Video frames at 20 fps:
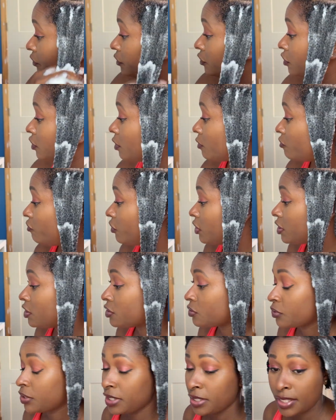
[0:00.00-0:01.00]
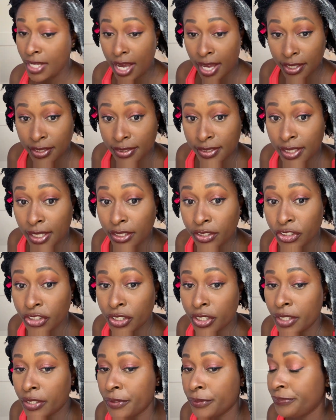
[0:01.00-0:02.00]
So I'm finished with that
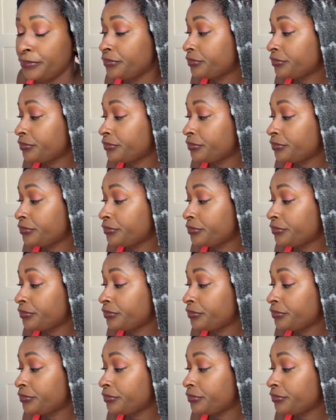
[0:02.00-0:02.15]
section